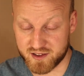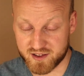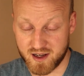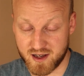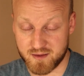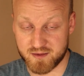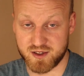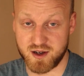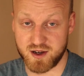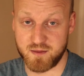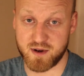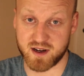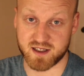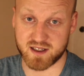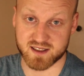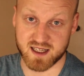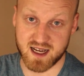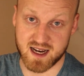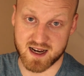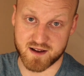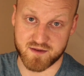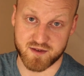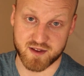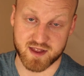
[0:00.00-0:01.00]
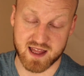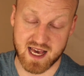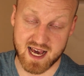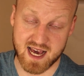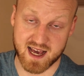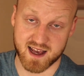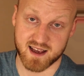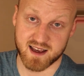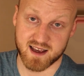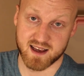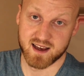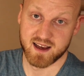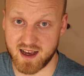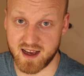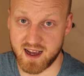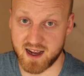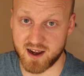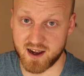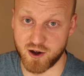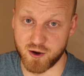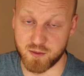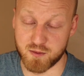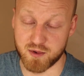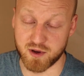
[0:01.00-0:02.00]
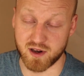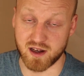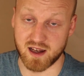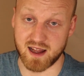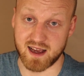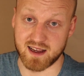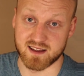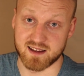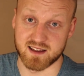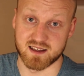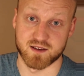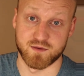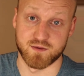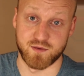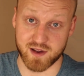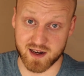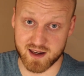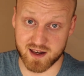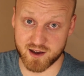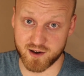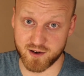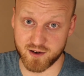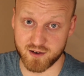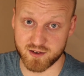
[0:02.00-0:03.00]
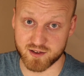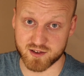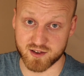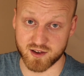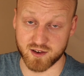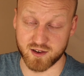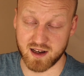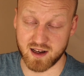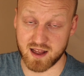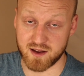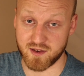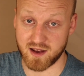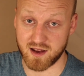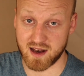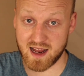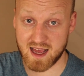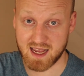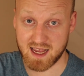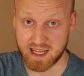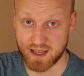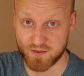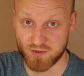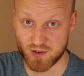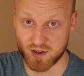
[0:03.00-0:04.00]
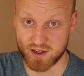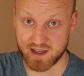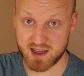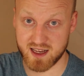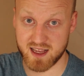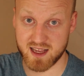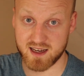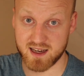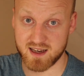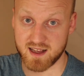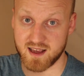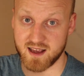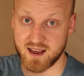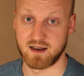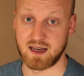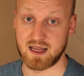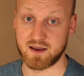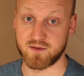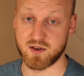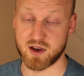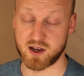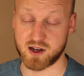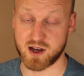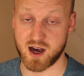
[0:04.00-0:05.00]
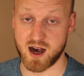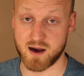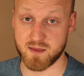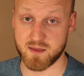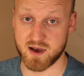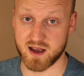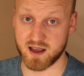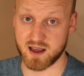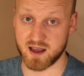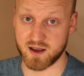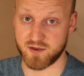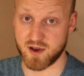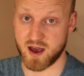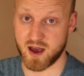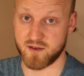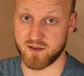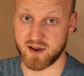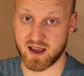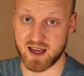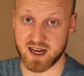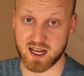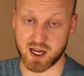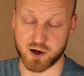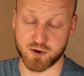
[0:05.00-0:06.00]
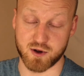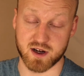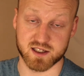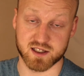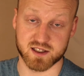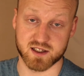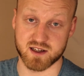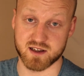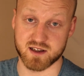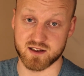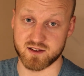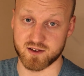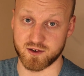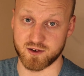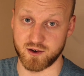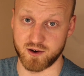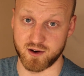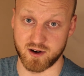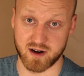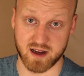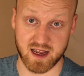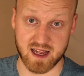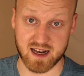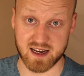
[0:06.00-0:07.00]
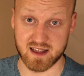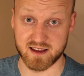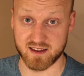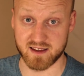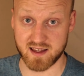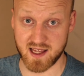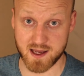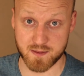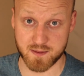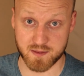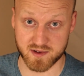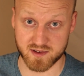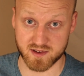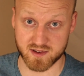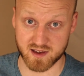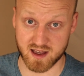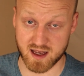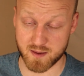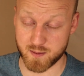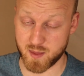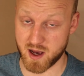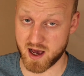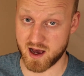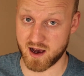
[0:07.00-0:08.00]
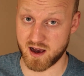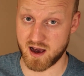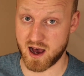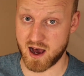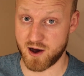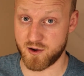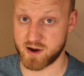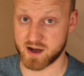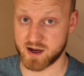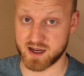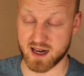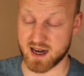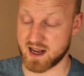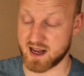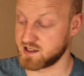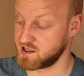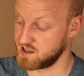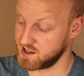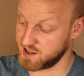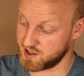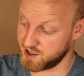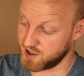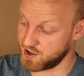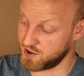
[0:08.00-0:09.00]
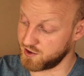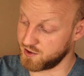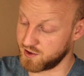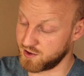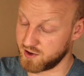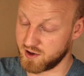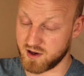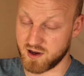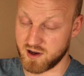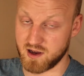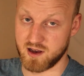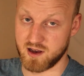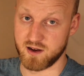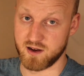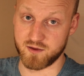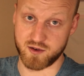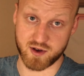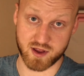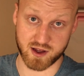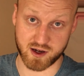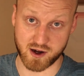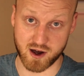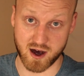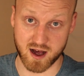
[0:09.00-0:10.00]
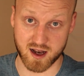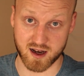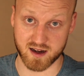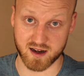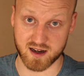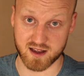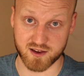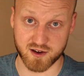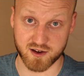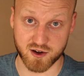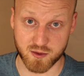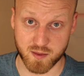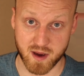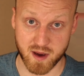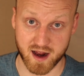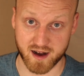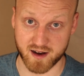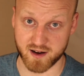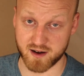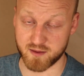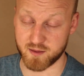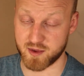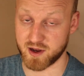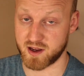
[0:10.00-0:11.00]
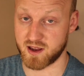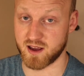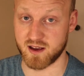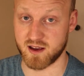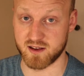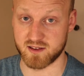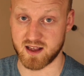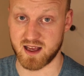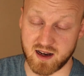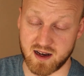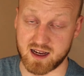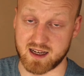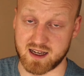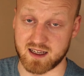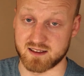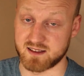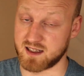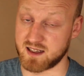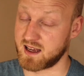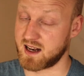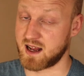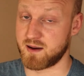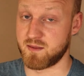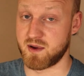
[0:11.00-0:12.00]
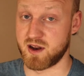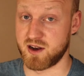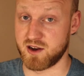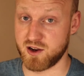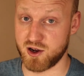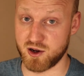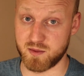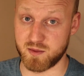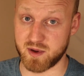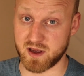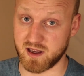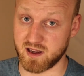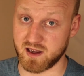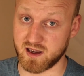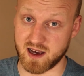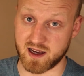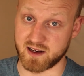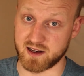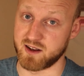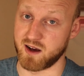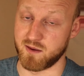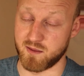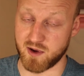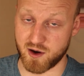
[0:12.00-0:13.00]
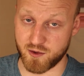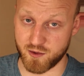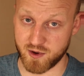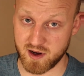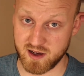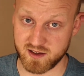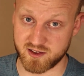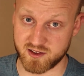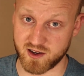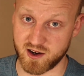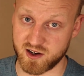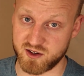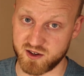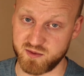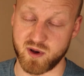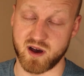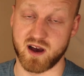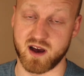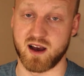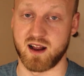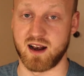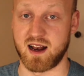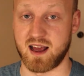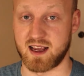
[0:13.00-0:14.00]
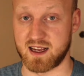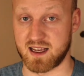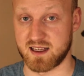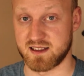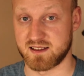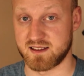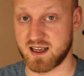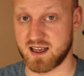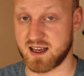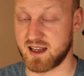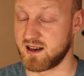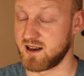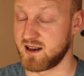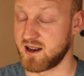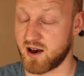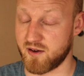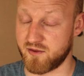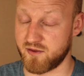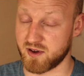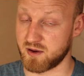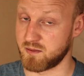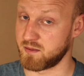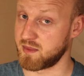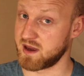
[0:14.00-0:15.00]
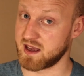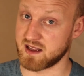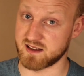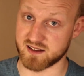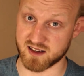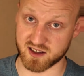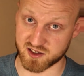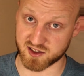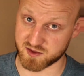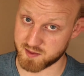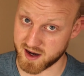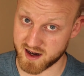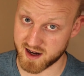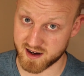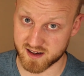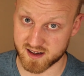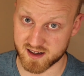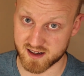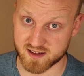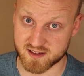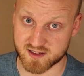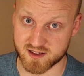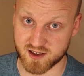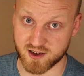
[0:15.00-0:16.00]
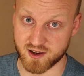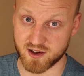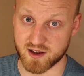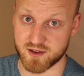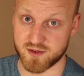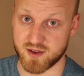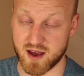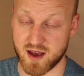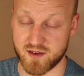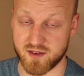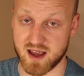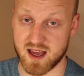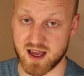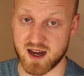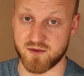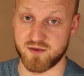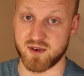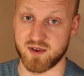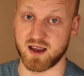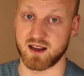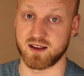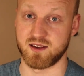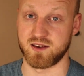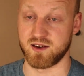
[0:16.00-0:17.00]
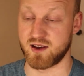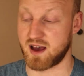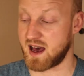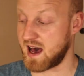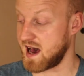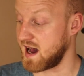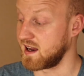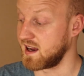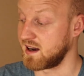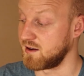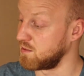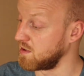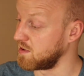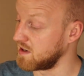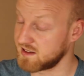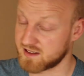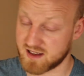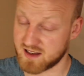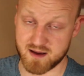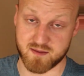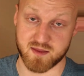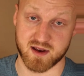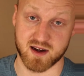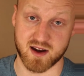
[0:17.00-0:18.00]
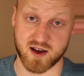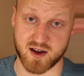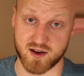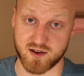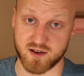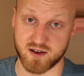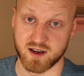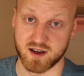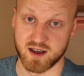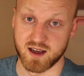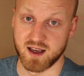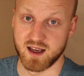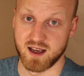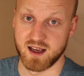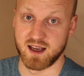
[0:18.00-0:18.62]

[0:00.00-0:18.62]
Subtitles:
So I'm super excited for that. I hope you liked this video, so leave a like if you did. Leave a comment if you have any questions or any tips about how I can actually do for the colony to do better. Because like I said, I'm a newbie, I've done my research, but like I said, nothing beats experience. So if you have anything to add, please let me know.